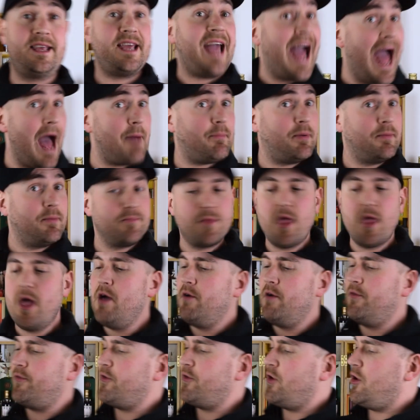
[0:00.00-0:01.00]
cap
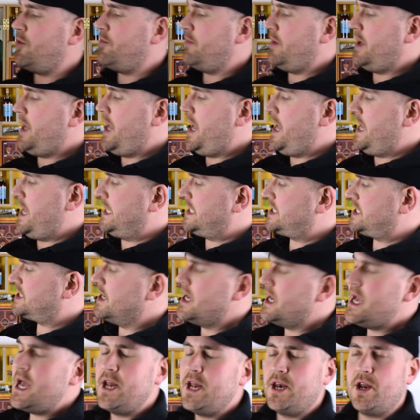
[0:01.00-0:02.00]
from Hague's.
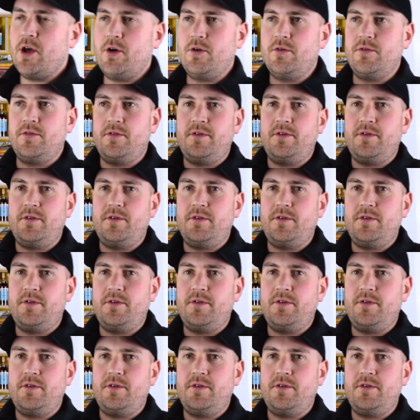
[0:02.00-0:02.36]
Now the